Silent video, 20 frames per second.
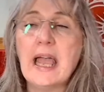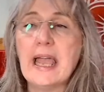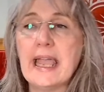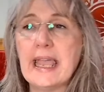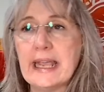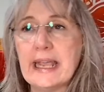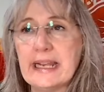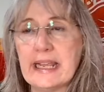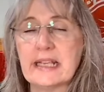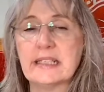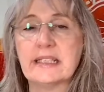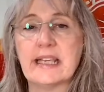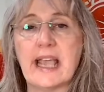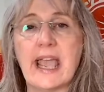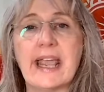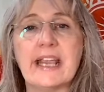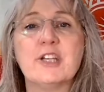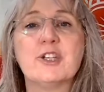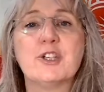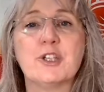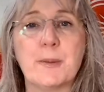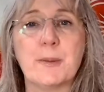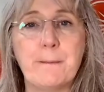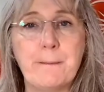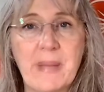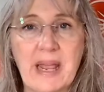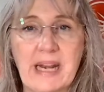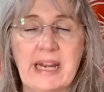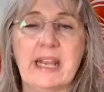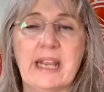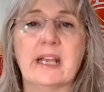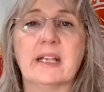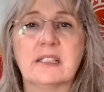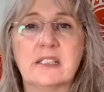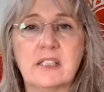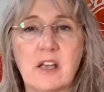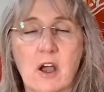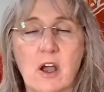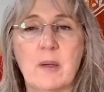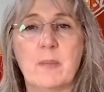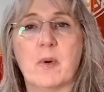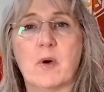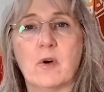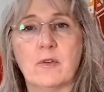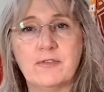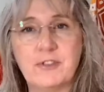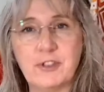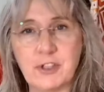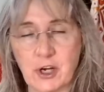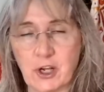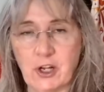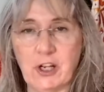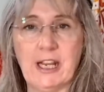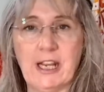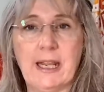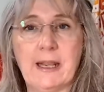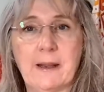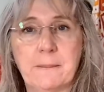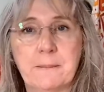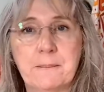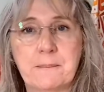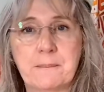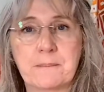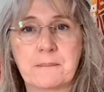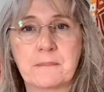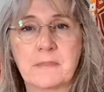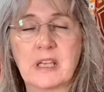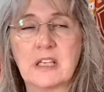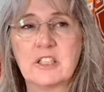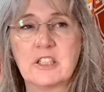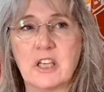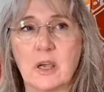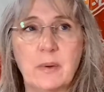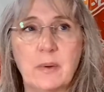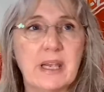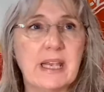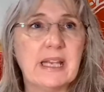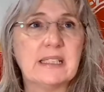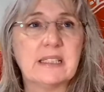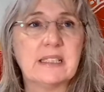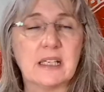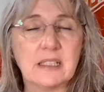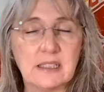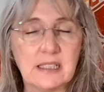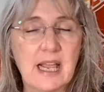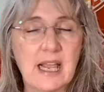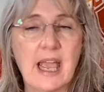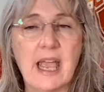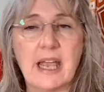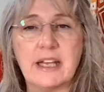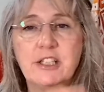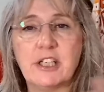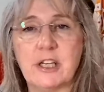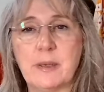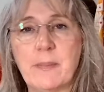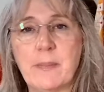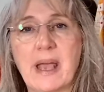It is a shamanic type of journeying. So it doesn't actually